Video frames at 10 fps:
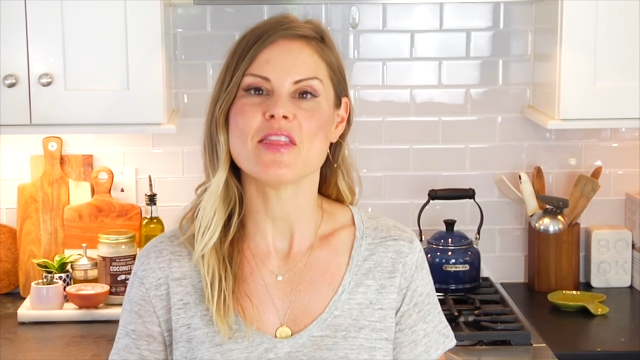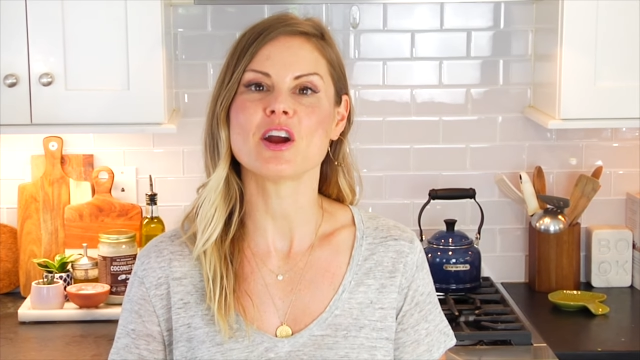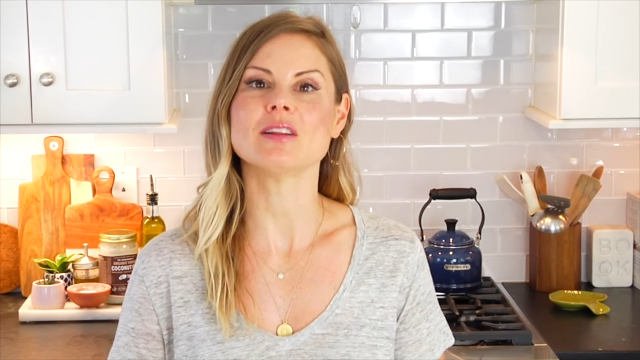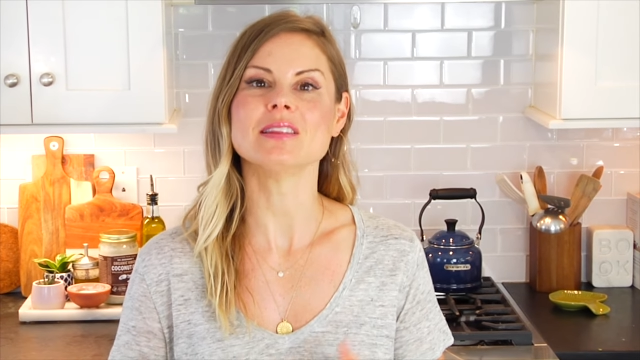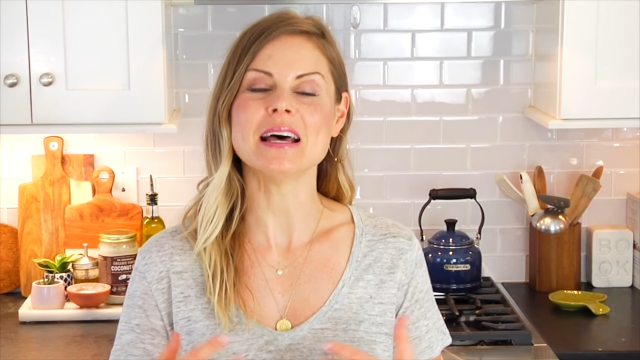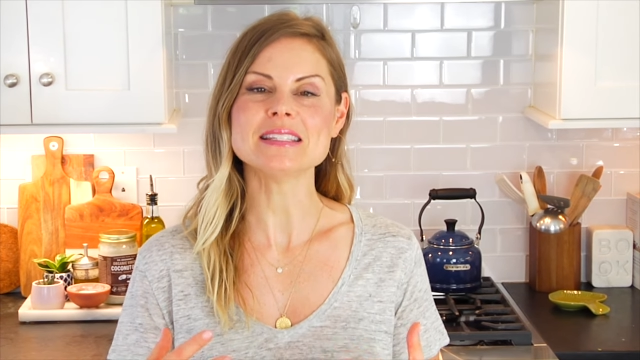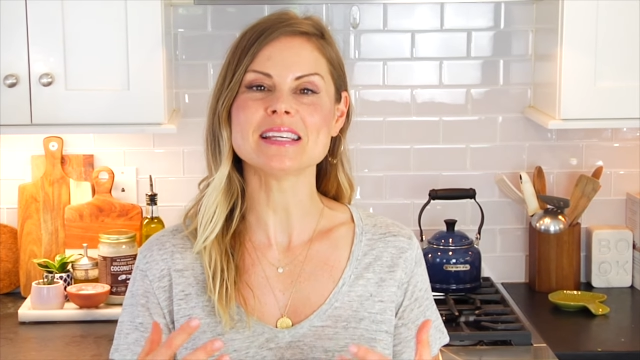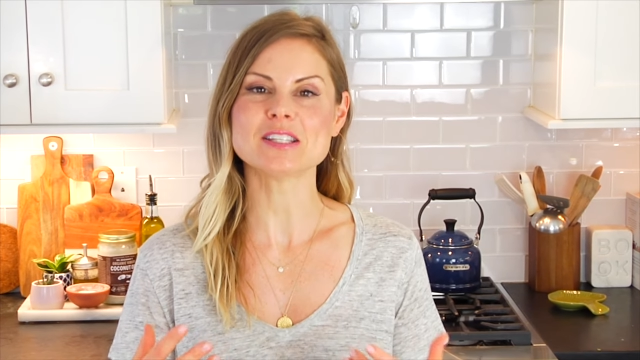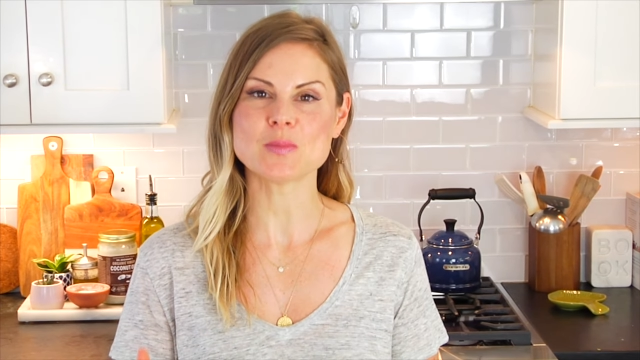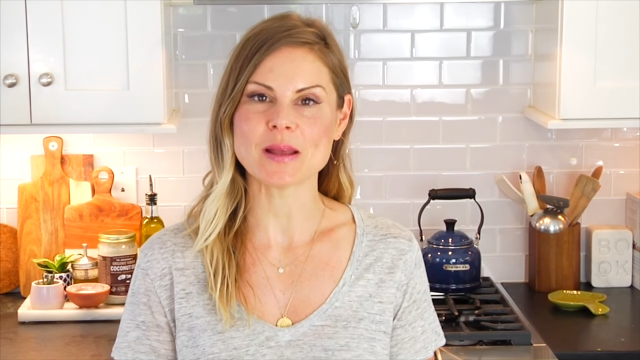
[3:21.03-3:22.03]
They are less
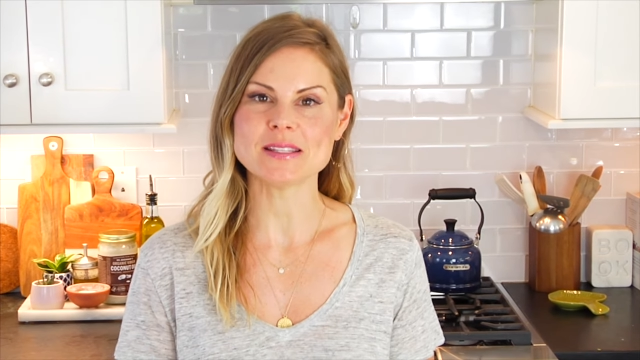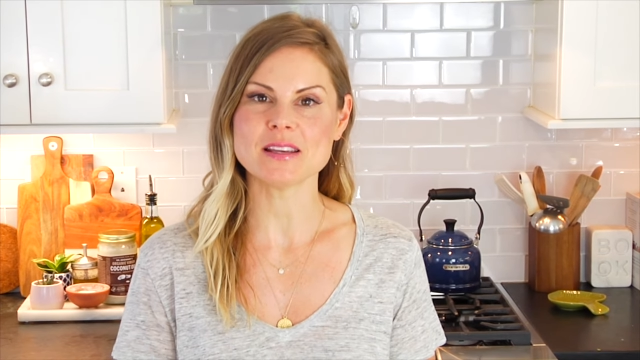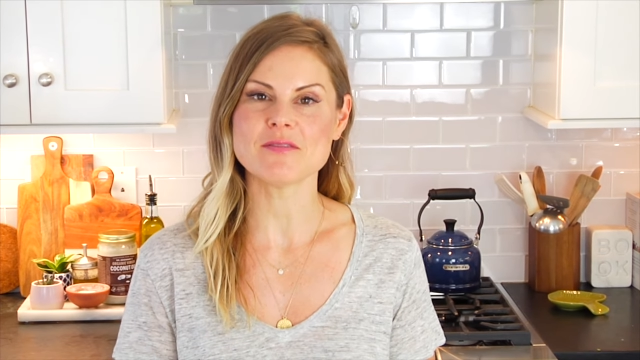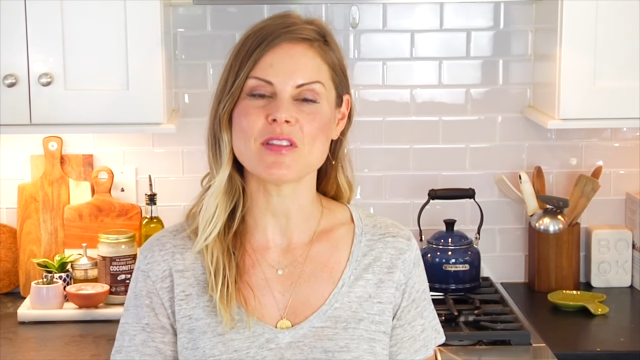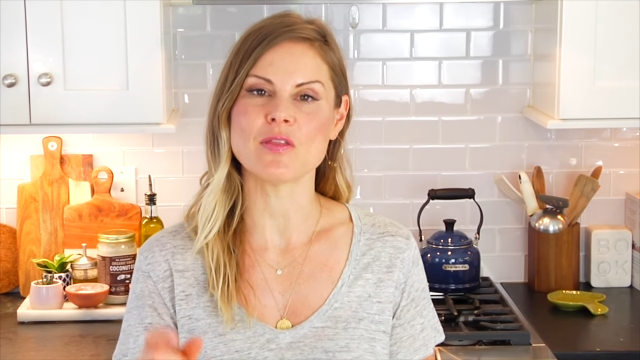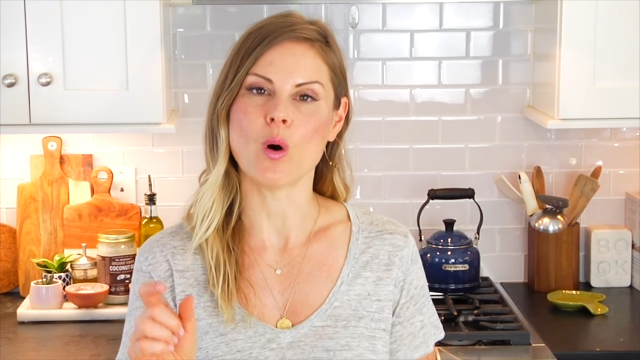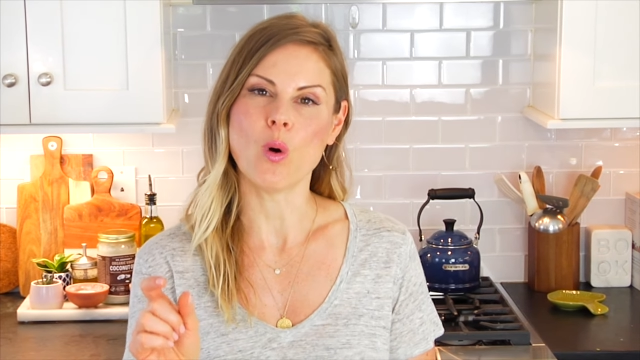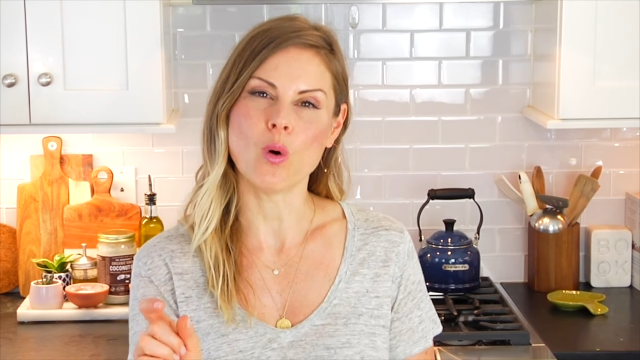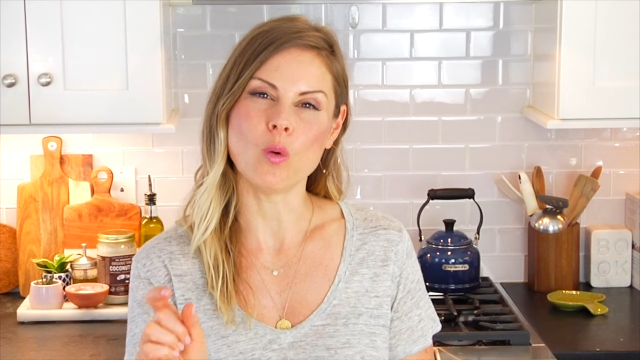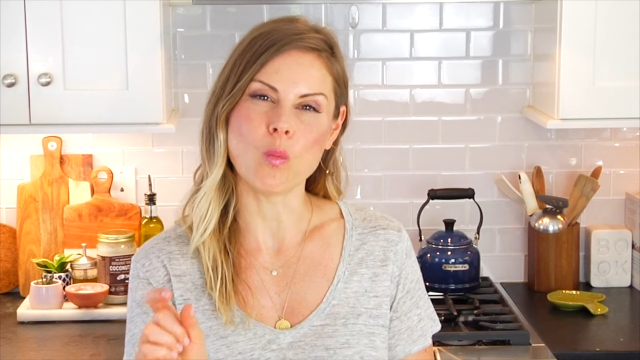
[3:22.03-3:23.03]
expensive than the
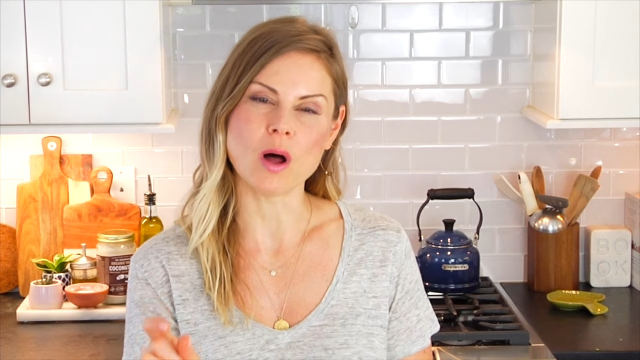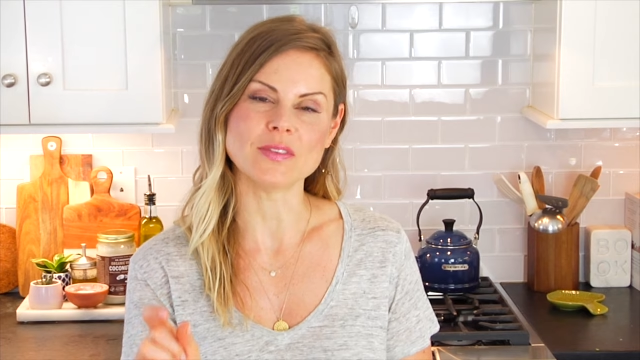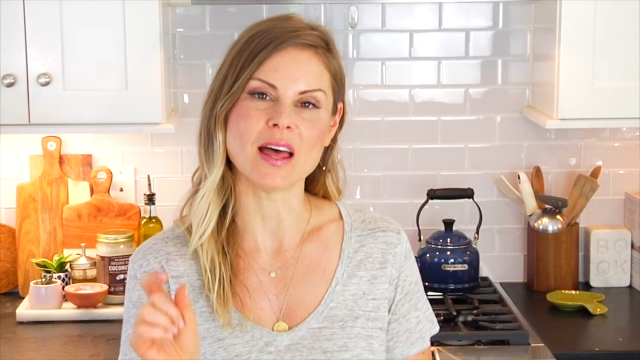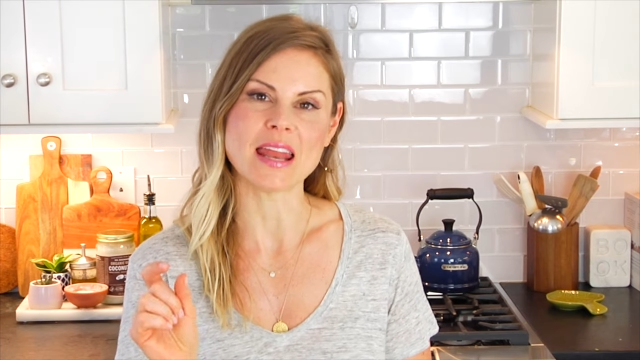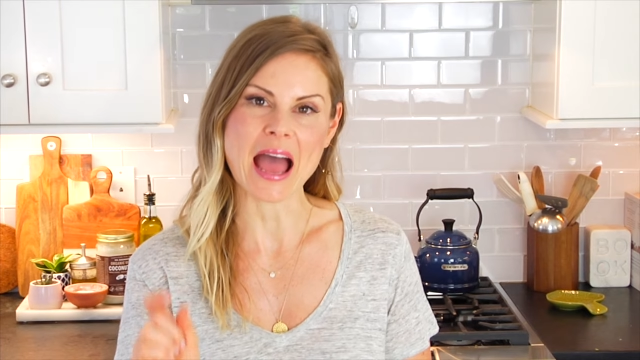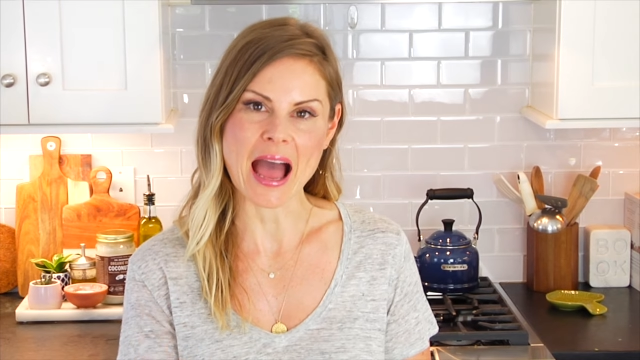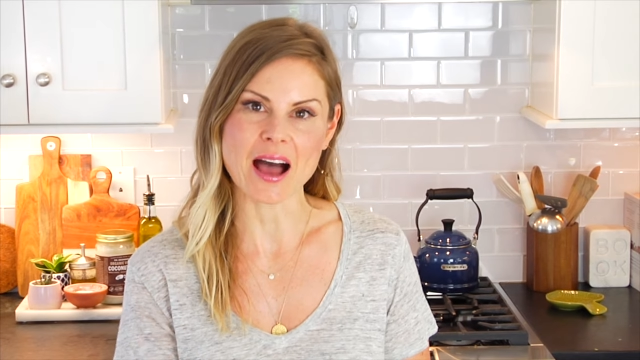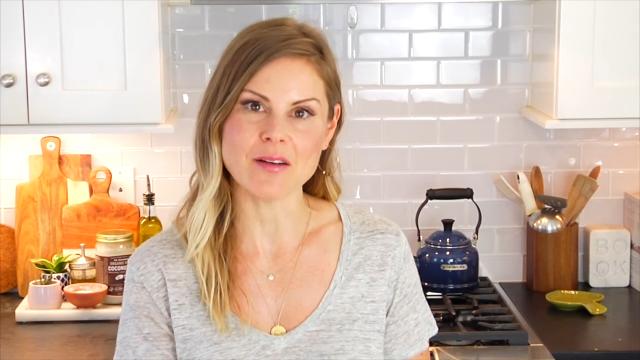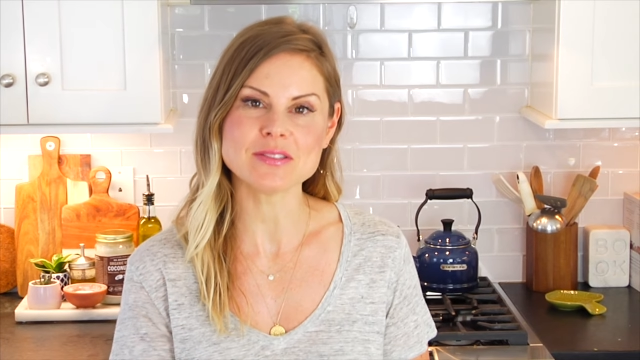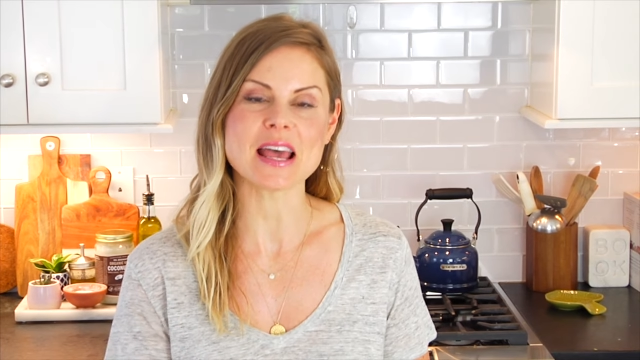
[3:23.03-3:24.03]
whole walnut
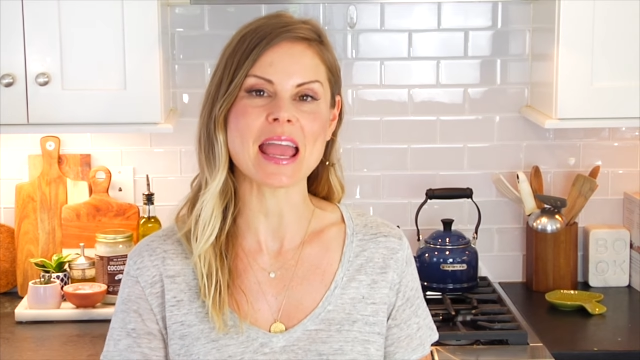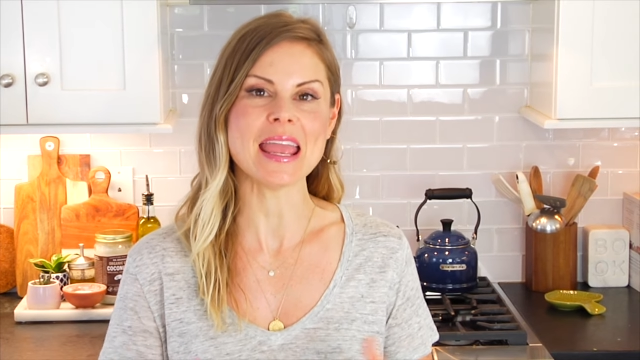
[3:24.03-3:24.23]
halves,